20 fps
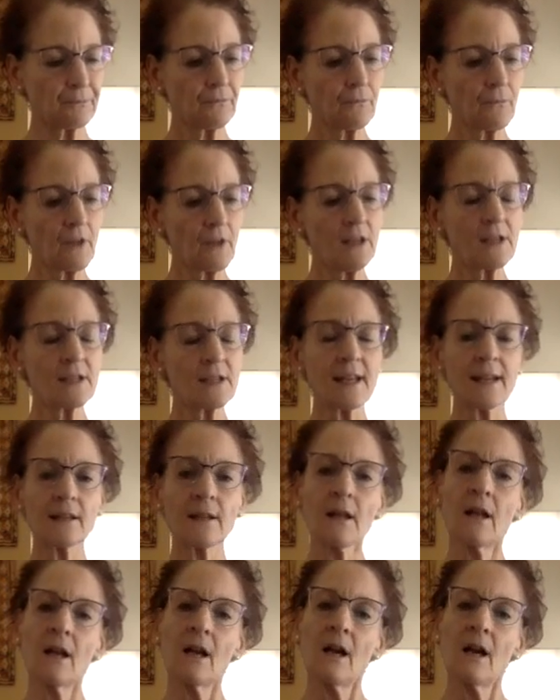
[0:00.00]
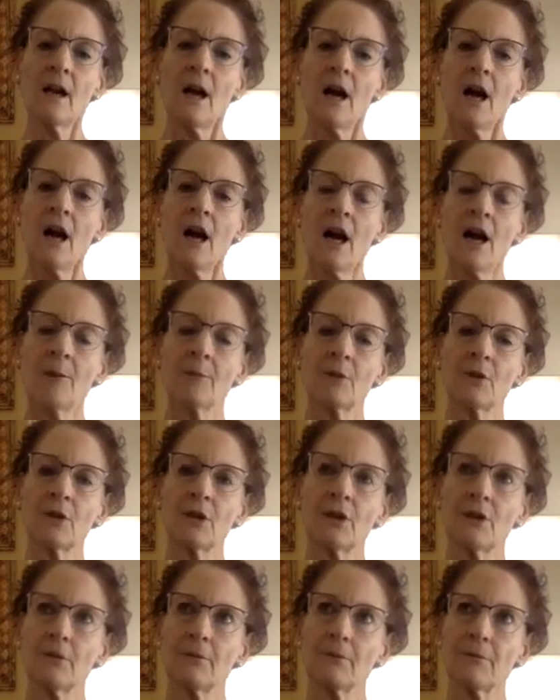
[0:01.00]
he said, "I'm going
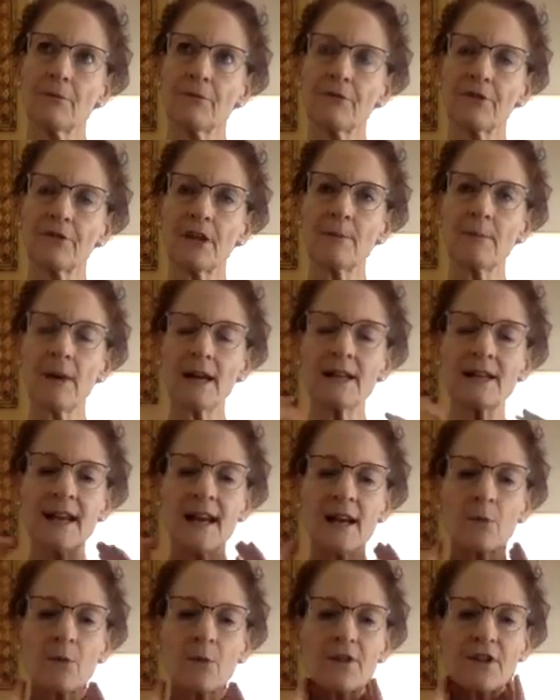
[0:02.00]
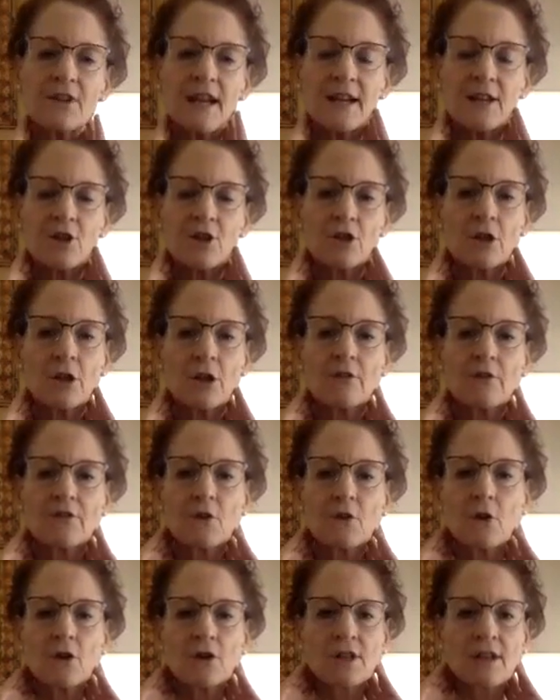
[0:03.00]
to free my neck with
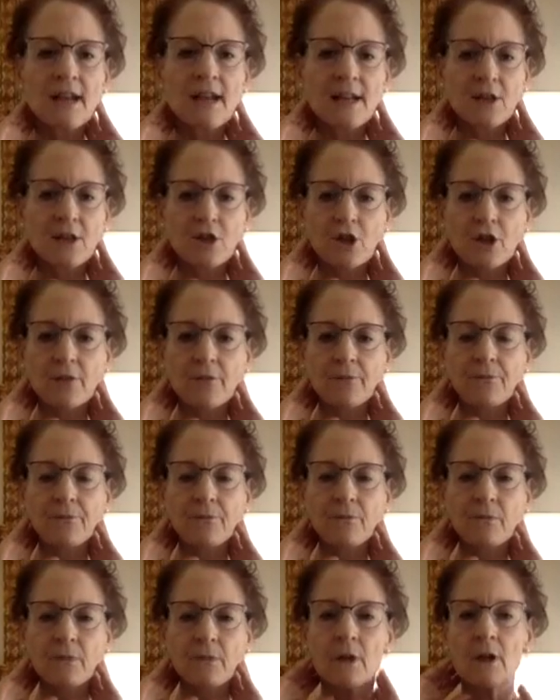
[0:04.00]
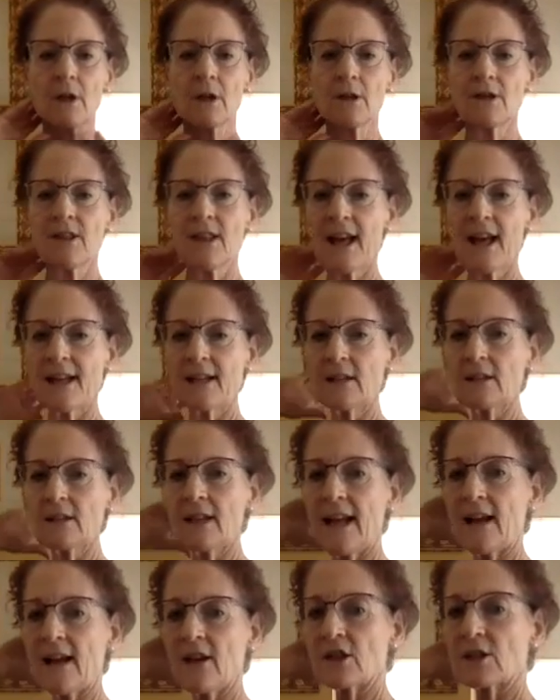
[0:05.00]
all tension. That
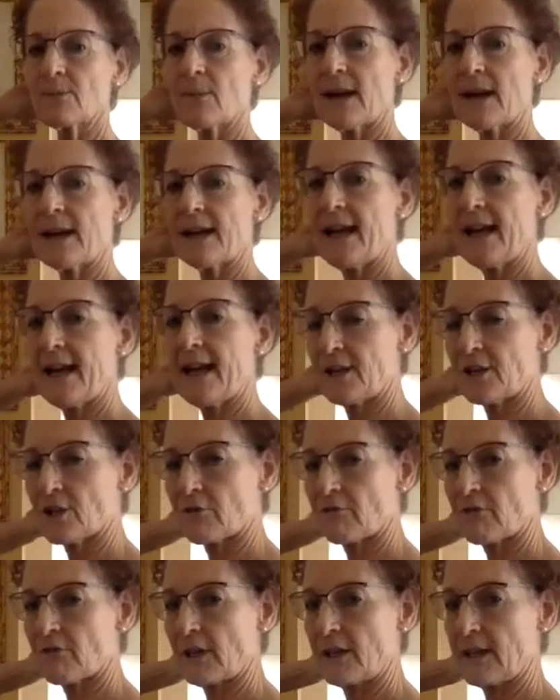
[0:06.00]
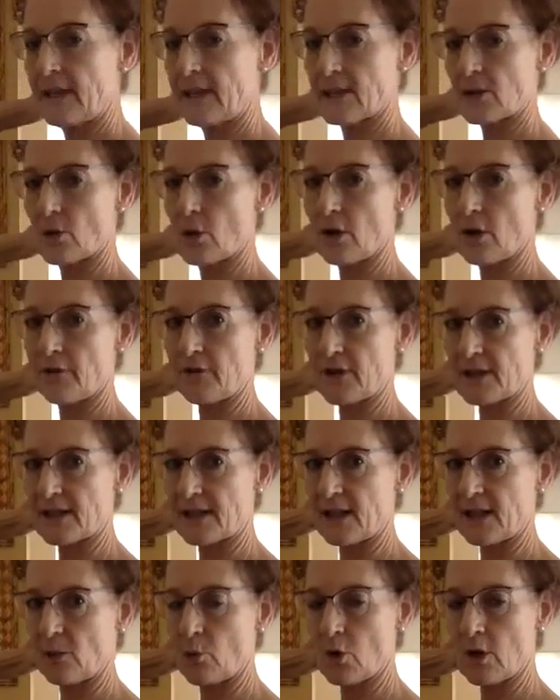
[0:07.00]
allows my head to release off the
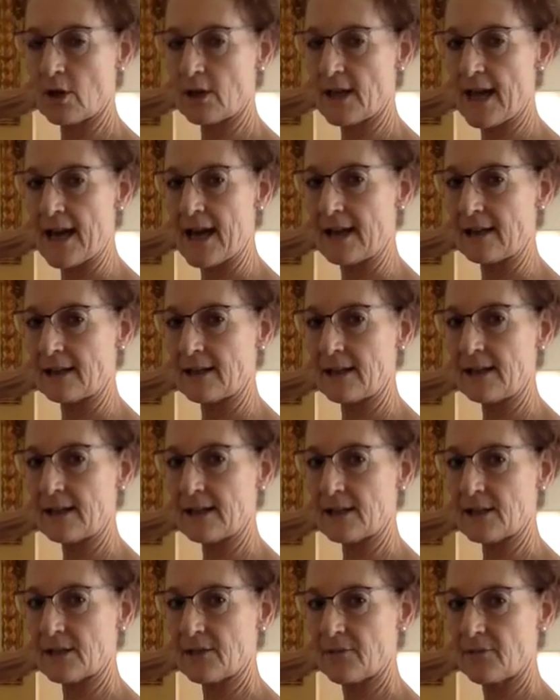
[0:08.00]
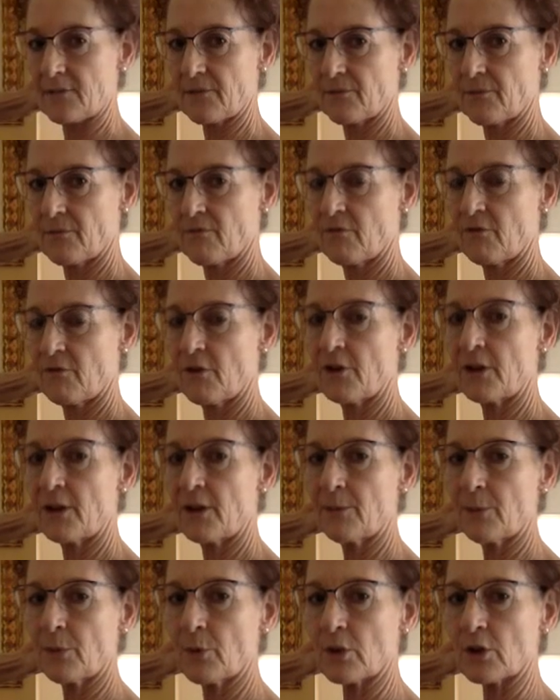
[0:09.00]
C1 atlas, very
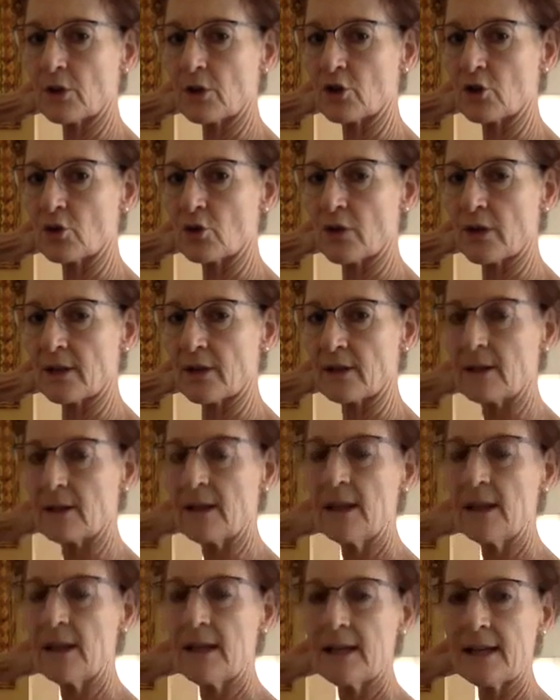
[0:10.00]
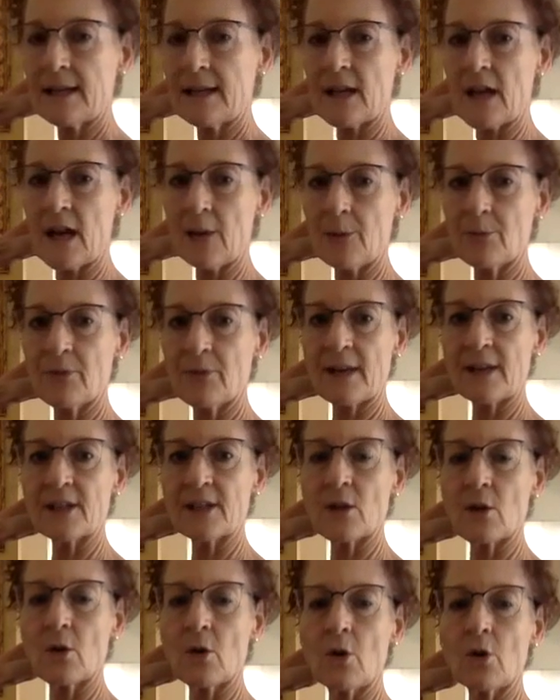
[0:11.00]
important joint. It operates
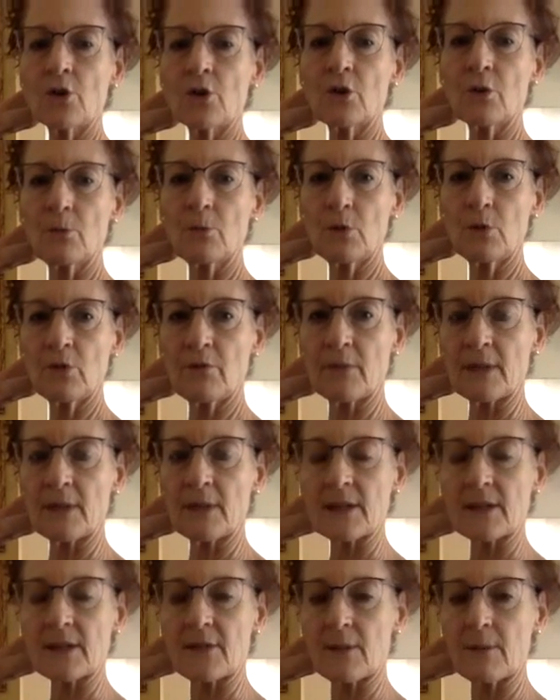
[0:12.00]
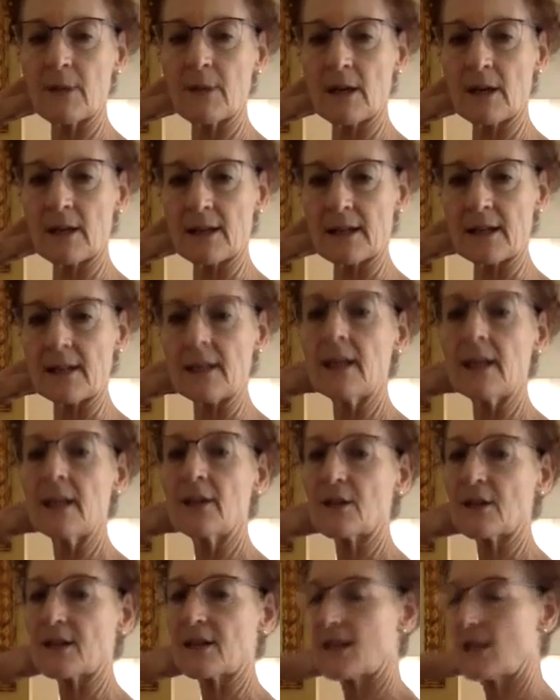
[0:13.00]
all your movements of the body,
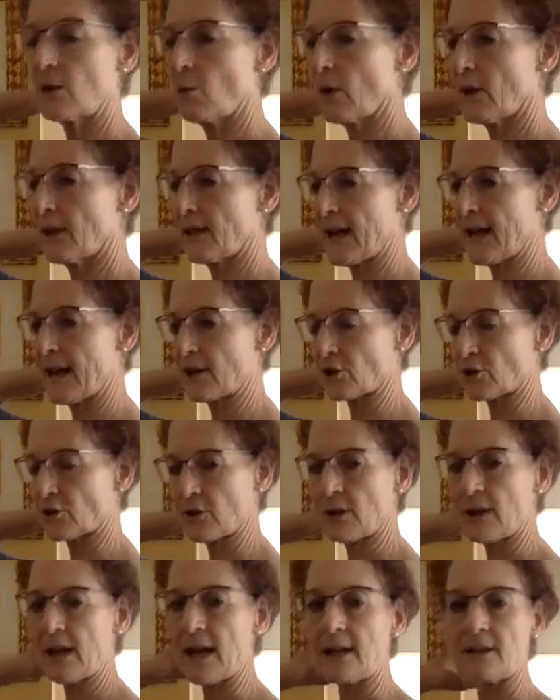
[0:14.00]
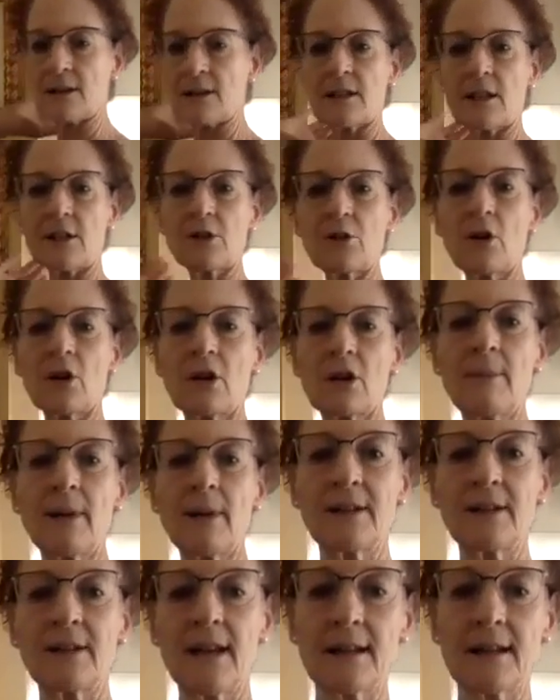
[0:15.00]
the C1 atlas. I'll talk
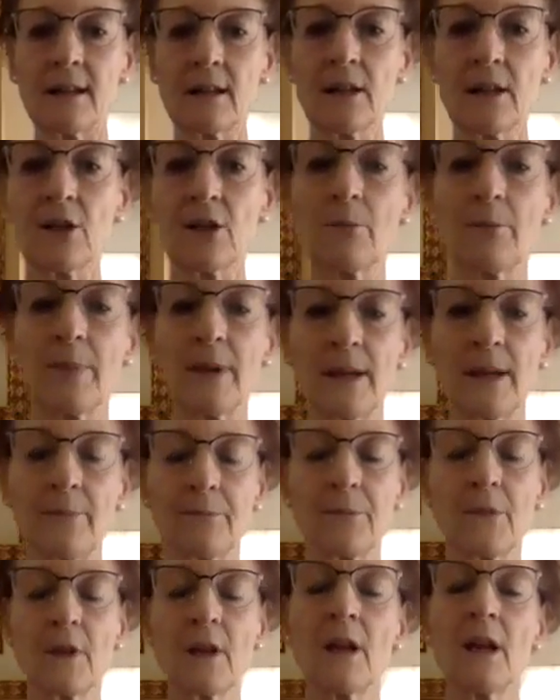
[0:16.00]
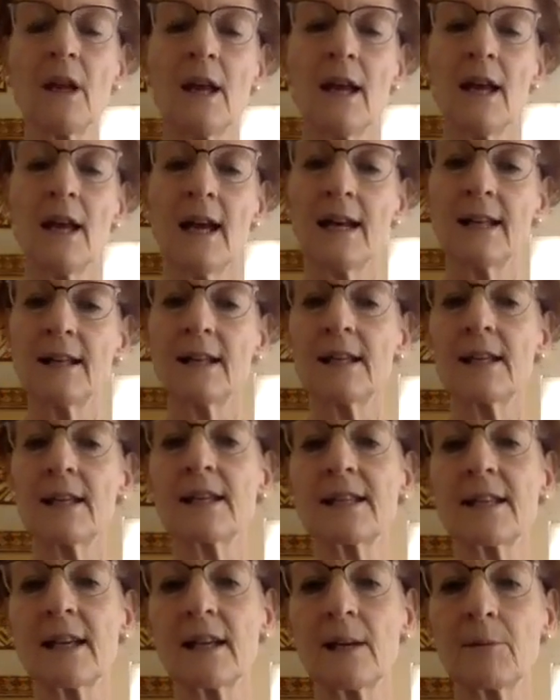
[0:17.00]
about that in a little bit." And then he
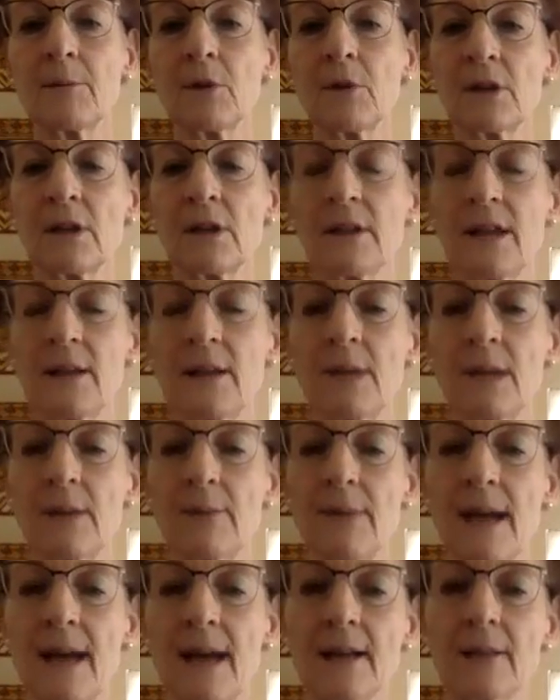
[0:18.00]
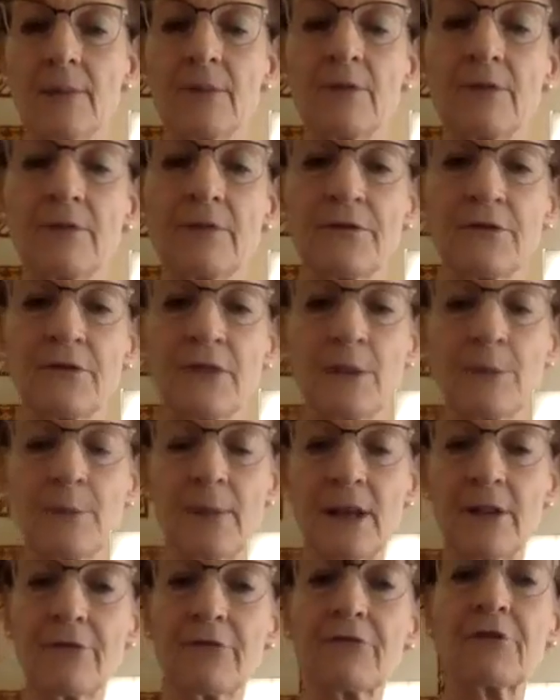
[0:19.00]
said, "I'm going to let my back
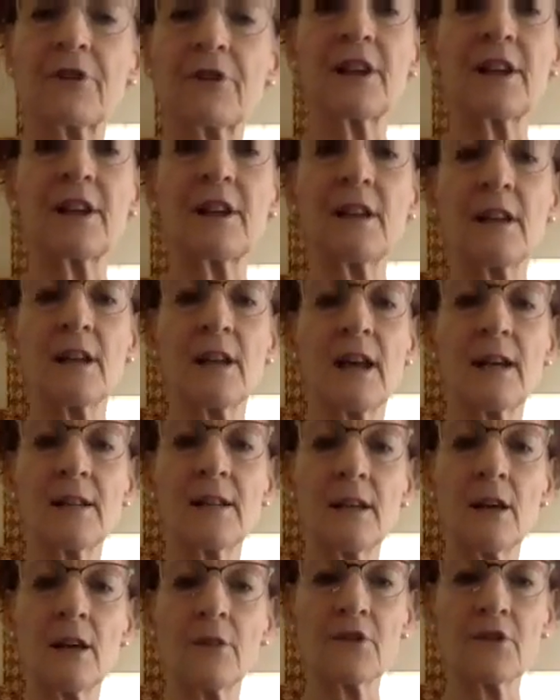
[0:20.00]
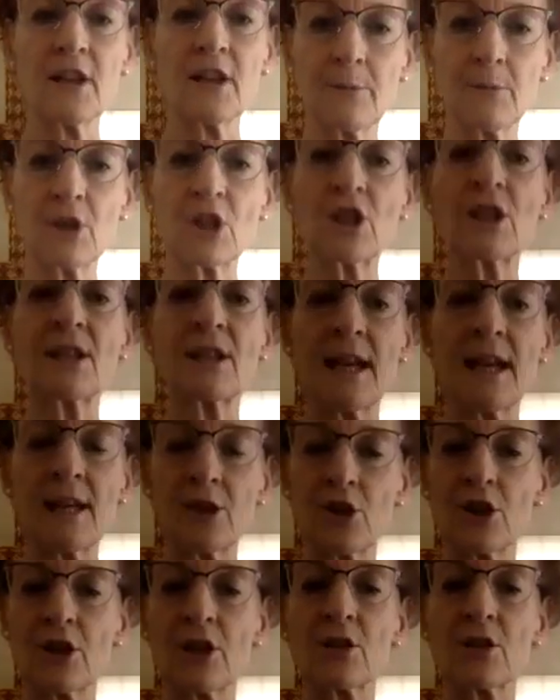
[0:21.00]
be free of
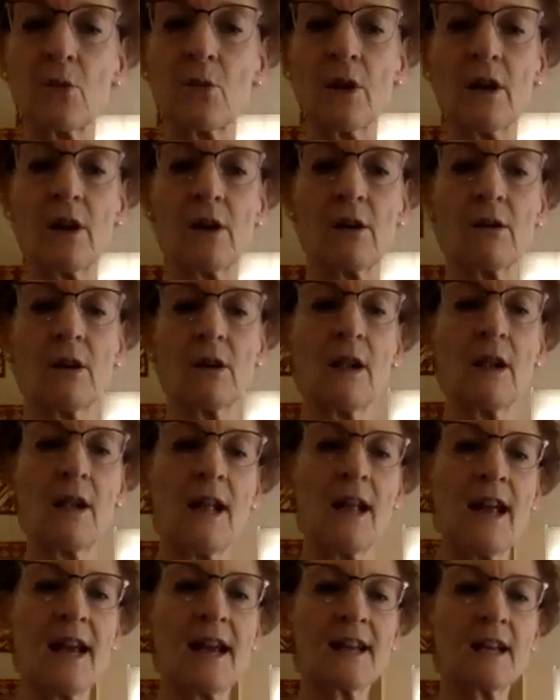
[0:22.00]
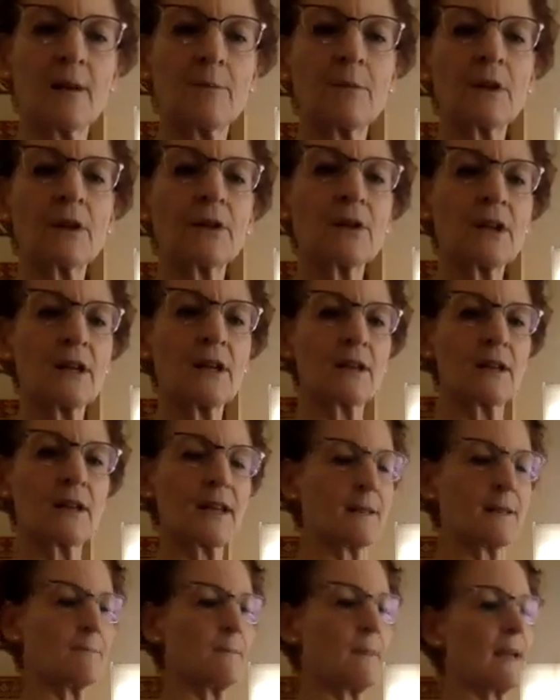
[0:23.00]
tension as well. And I'm going to
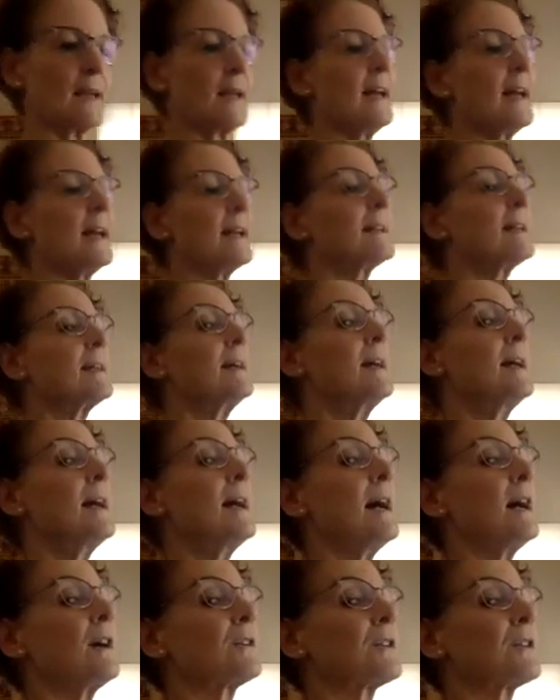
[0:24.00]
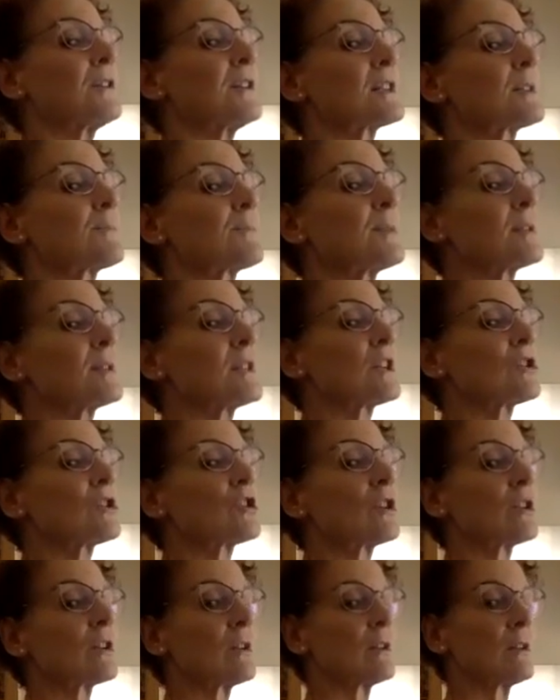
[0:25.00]
get my head out of this
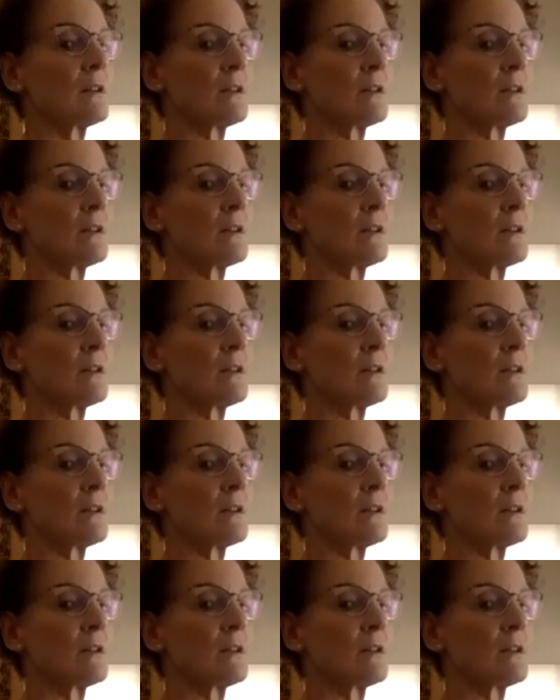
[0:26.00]
position."